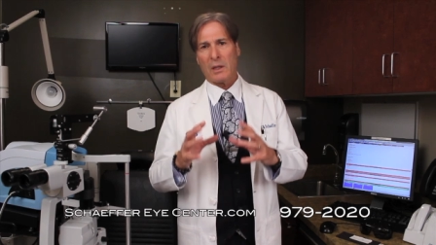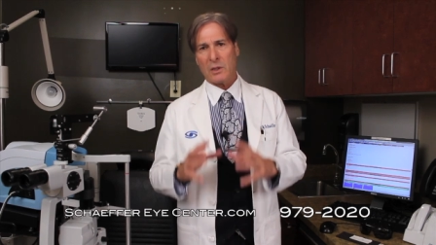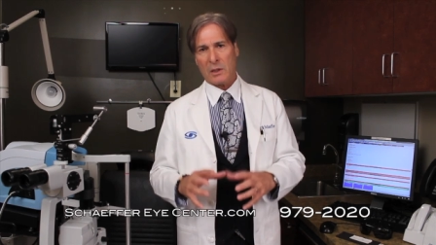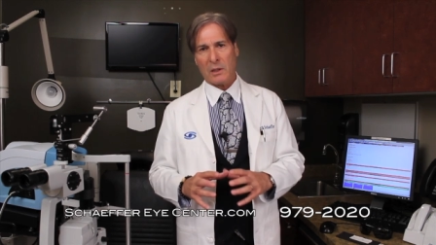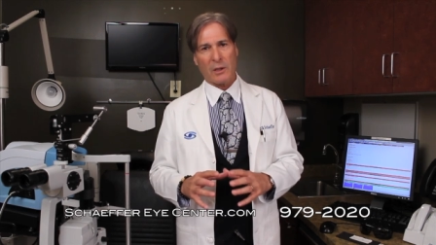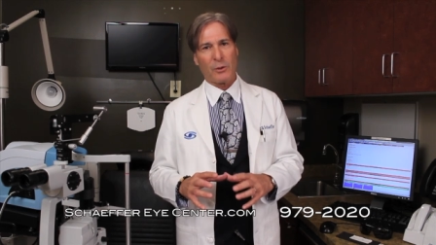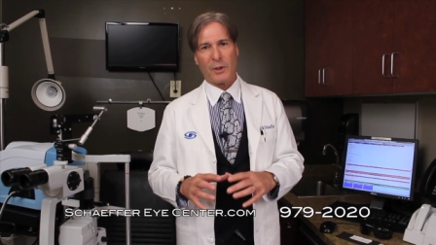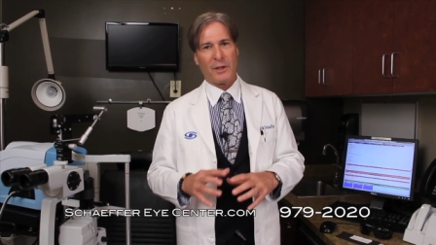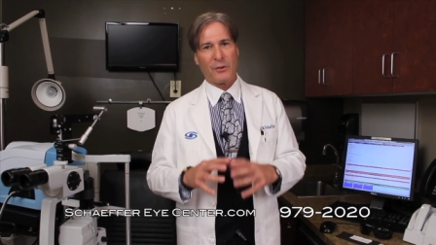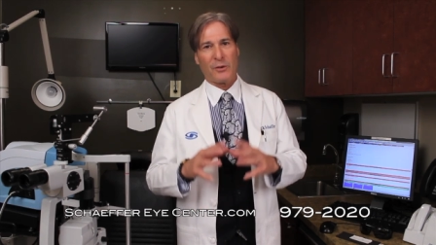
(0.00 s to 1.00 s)
scleral
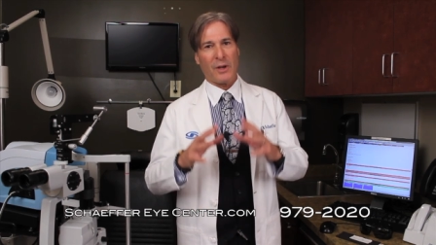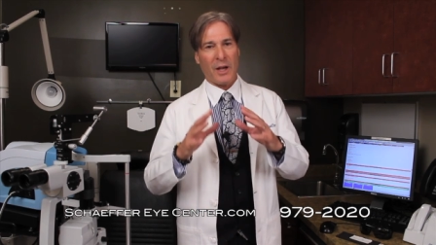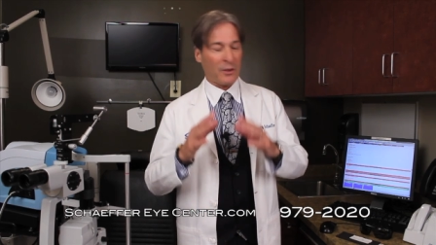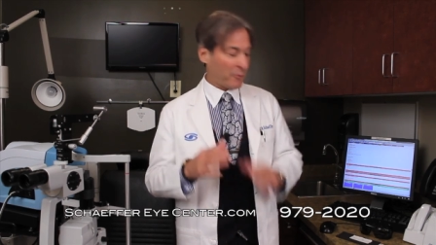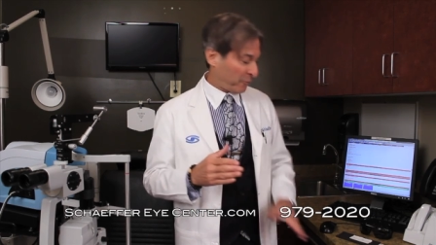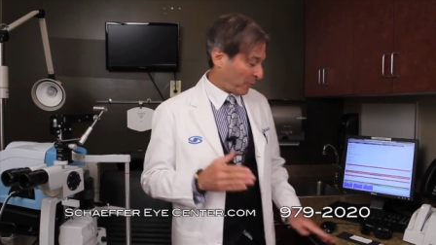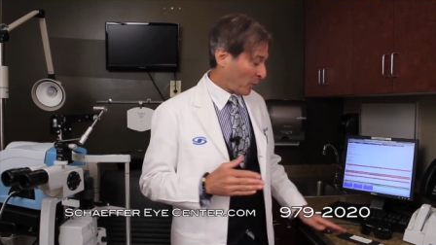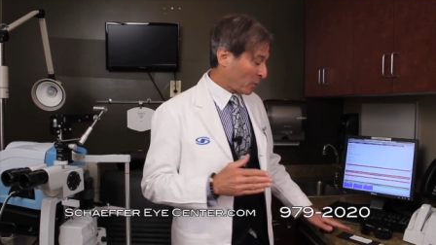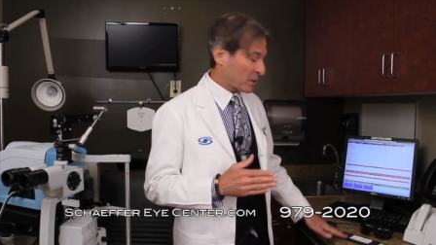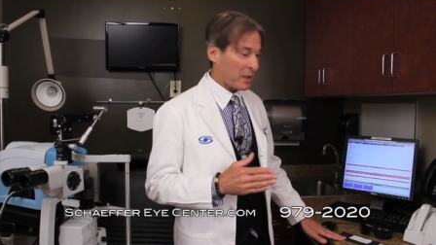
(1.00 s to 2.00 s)
lens at
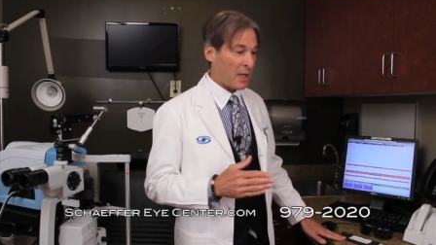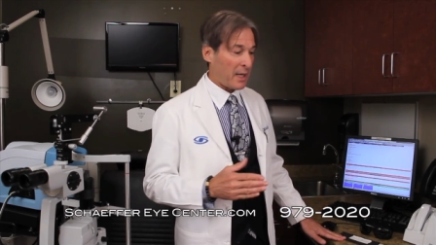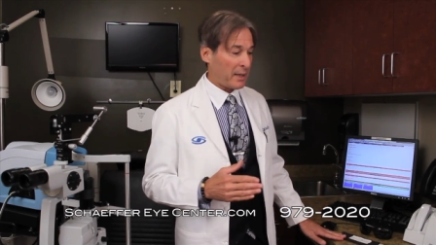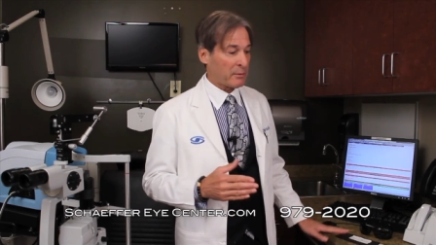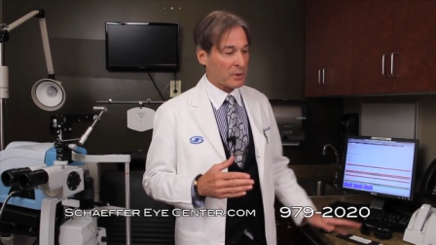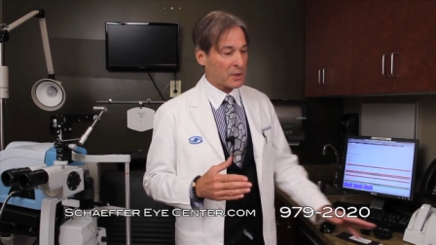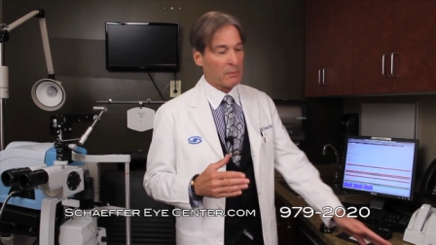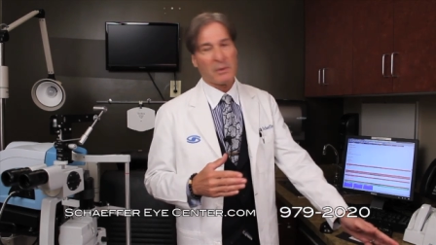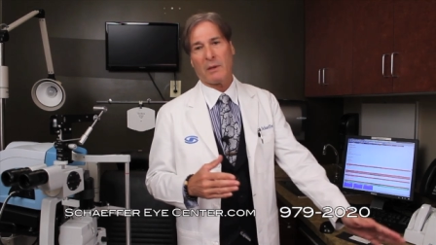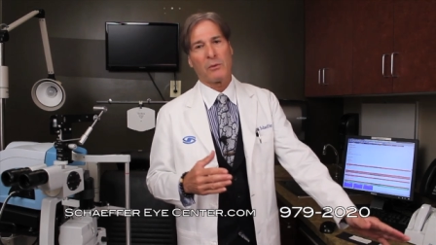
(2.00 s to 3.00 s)
first line because
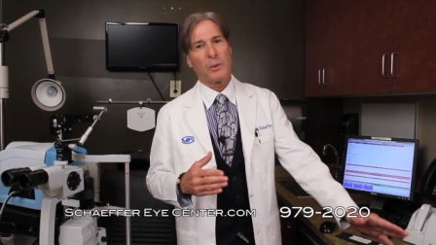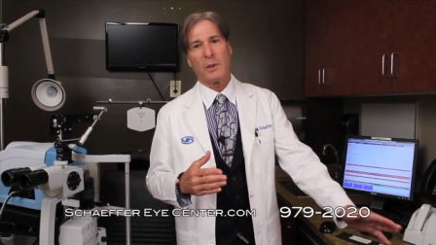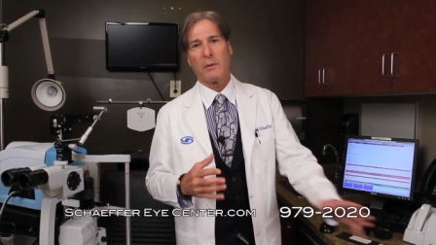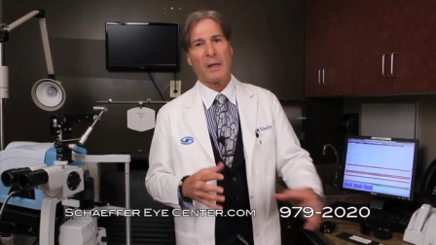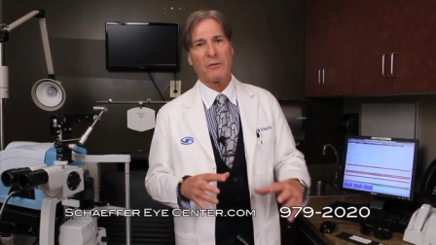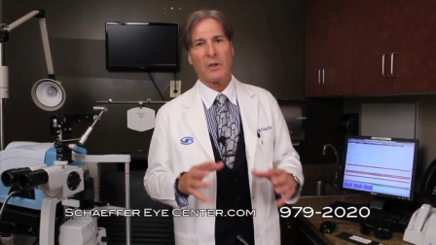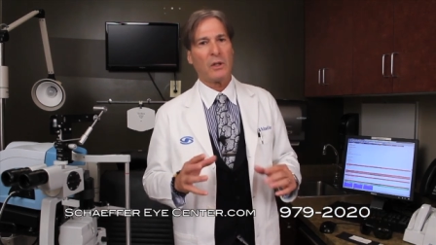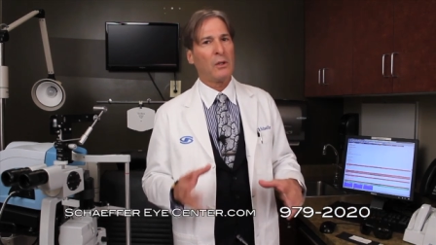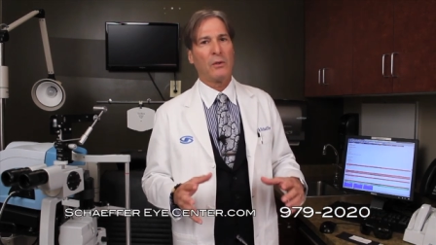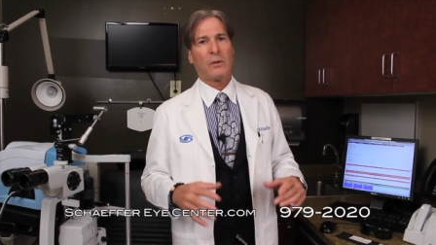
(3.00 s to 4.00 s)
sometimes we don't have to
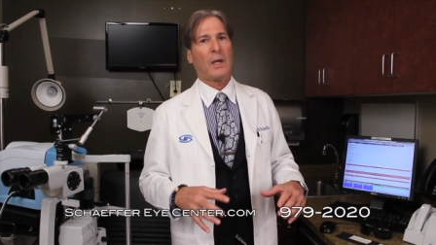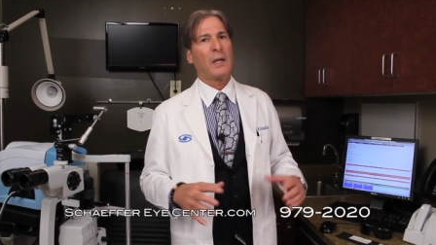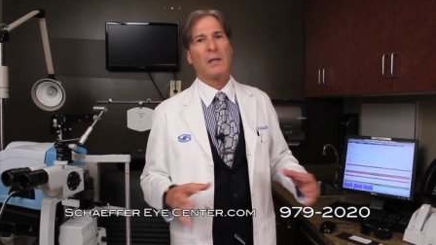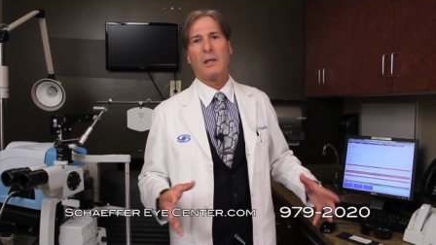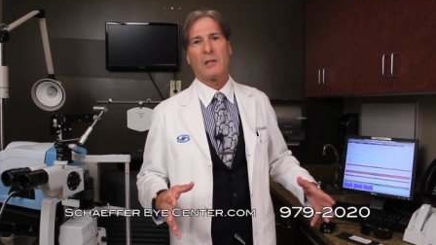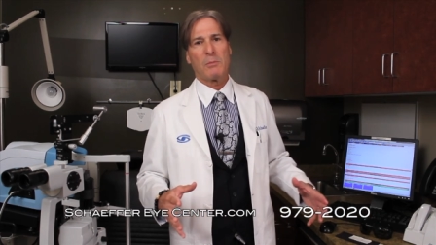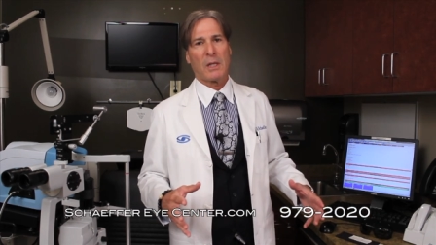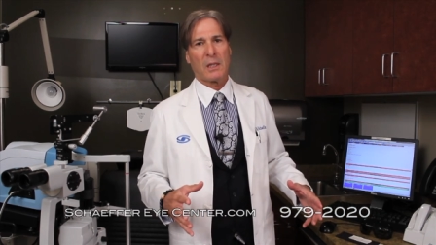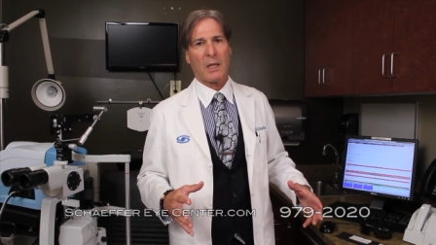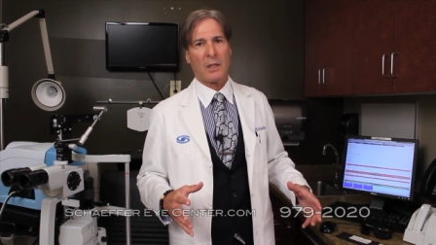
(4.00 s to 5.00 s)
use any of these
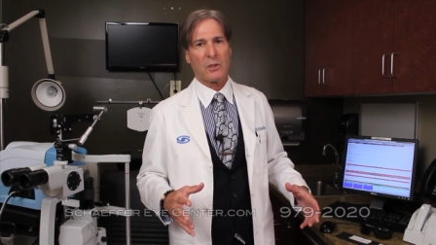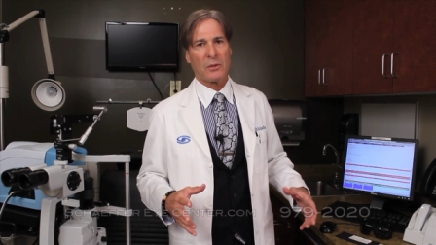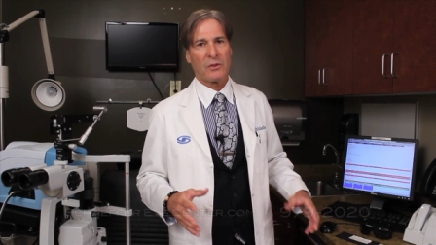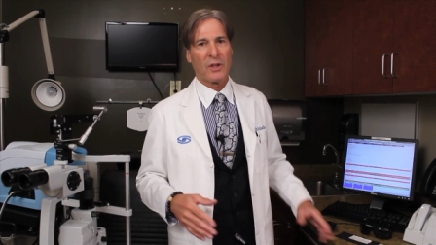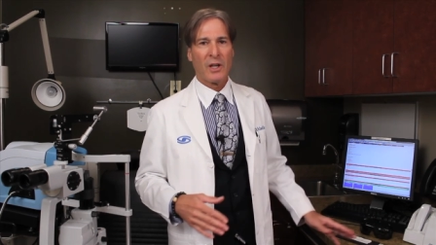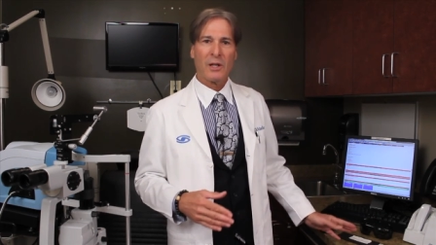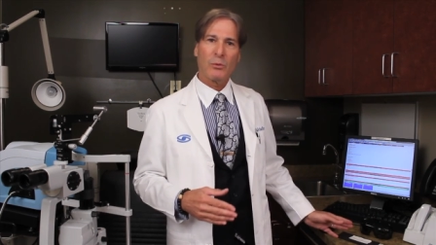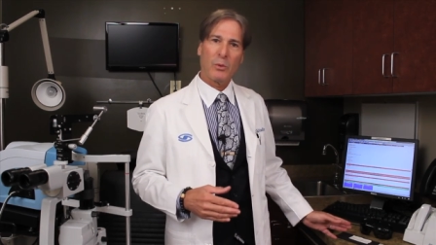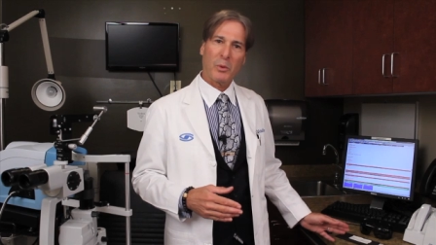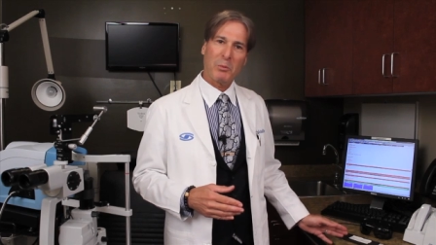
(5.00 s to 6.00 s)
medications
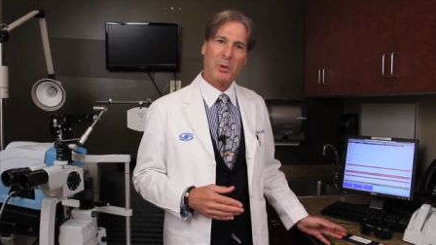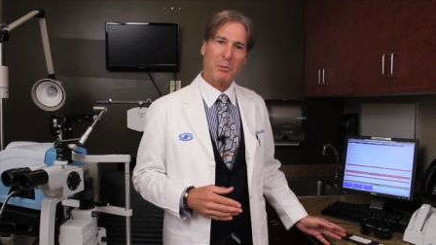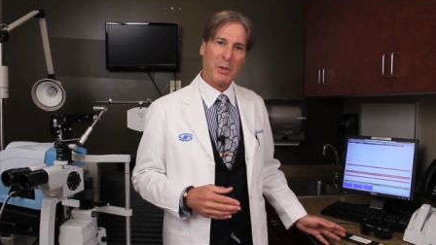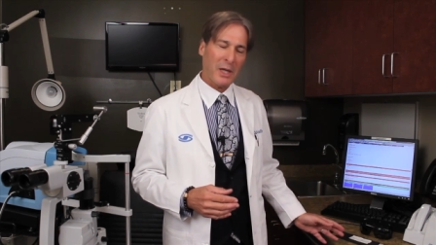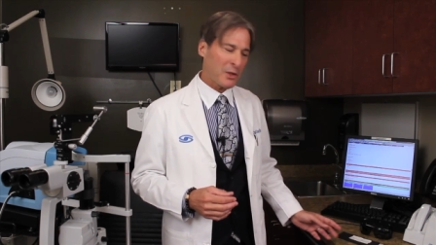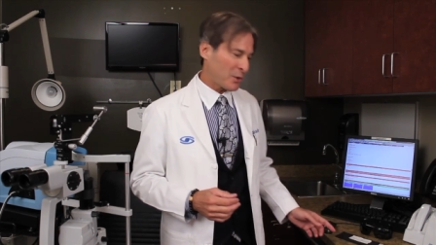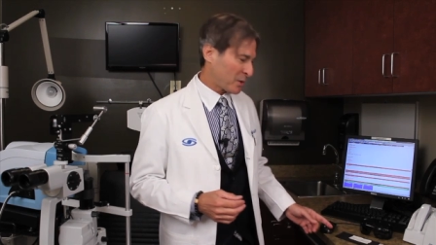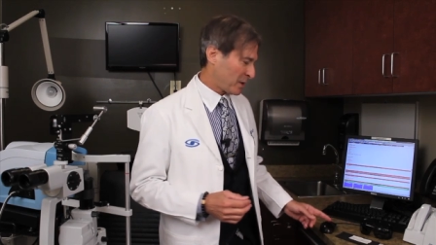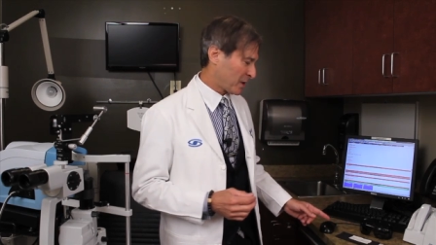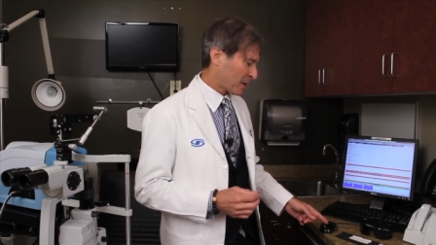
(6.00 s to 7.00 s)
when we put patients
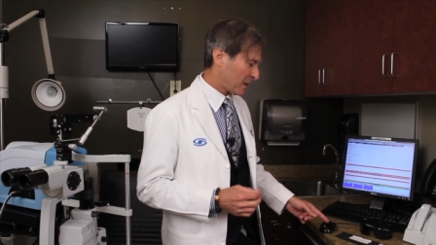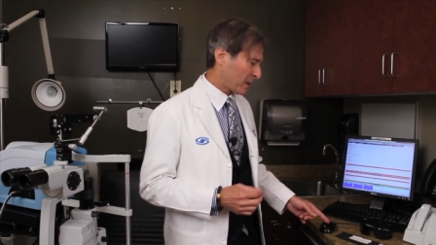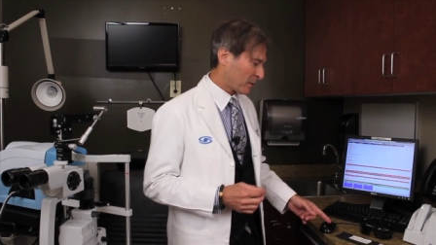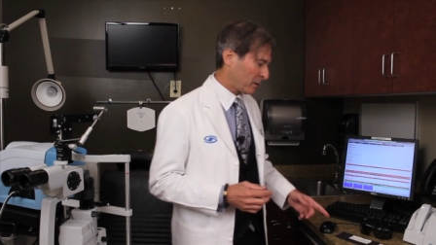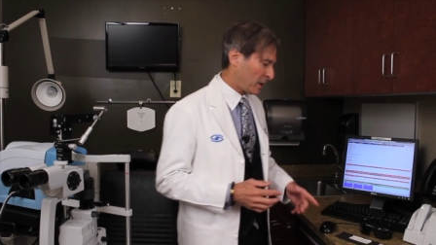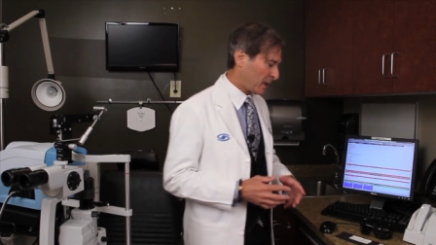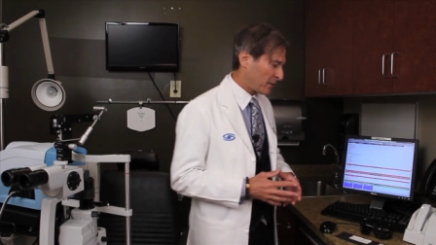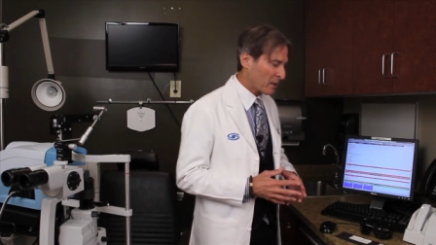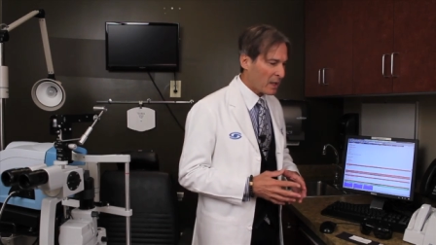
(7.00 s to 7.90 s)
in a scleral lens.